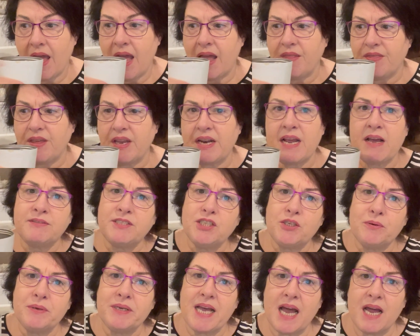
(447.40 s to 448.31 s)
Then after
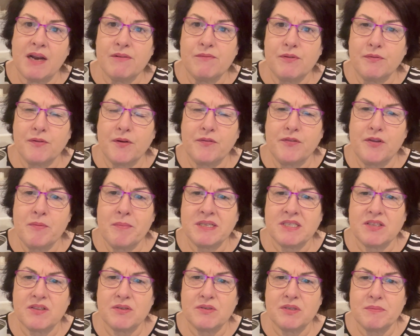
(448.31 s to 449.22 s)
doing carnivore for a few
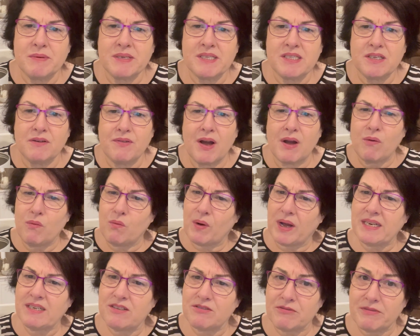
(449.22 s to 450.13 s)
months, I thought to myself, I
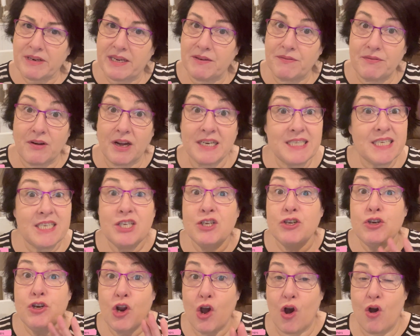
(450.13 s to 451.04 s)
wonder if, I
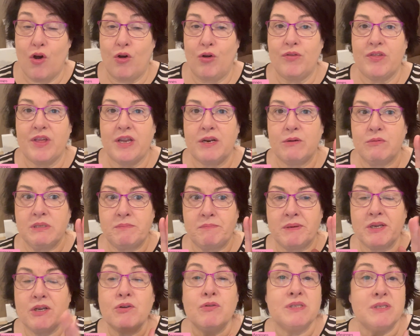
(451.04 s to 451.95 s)
didn't know that it was
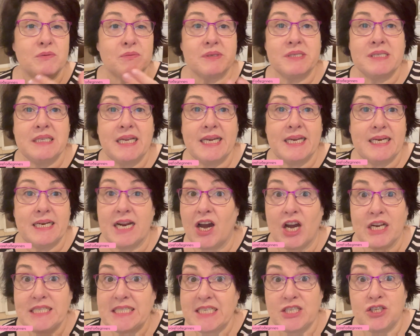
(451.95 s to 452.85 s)
because it was leaner.
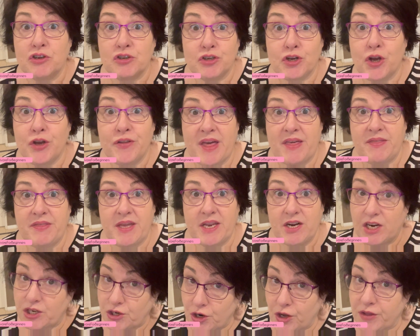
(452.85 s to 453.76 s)
I did not know that
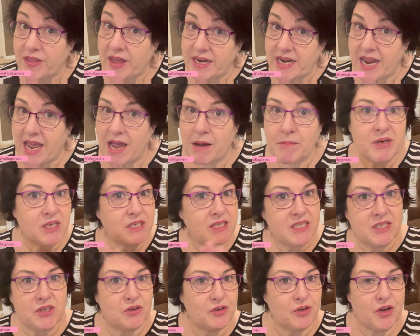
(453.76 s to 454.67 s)
then. I know that now, but I
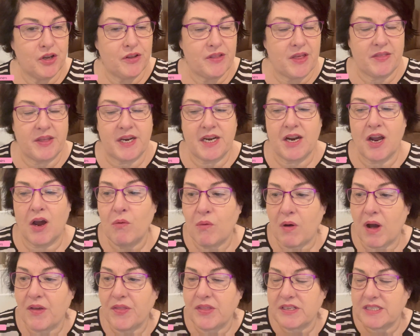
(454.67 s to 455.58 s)
did not know that then.
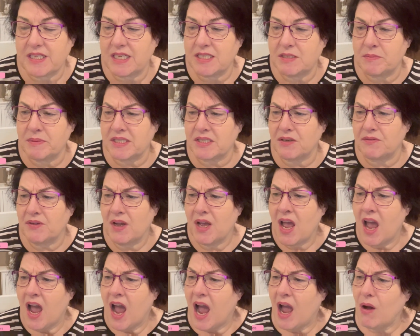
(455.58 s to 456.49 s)
I said to myself,
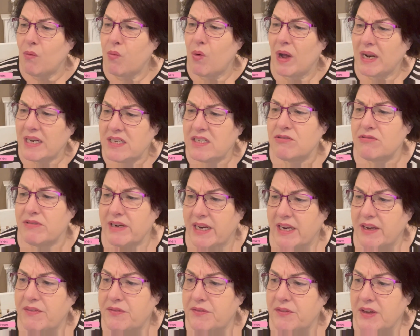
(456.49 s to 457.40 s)
I wonder
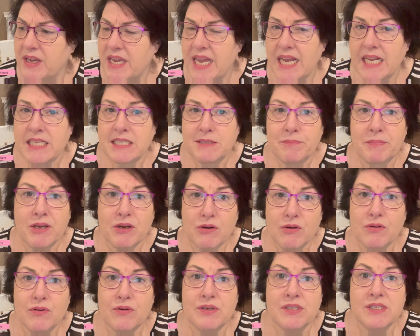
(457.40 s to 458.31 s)
if it's
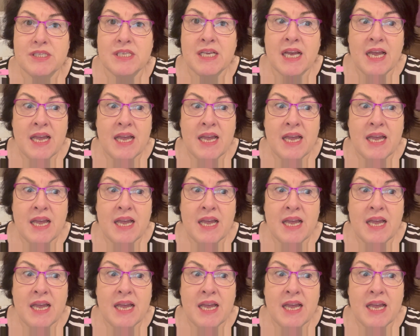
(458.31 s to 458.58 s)
because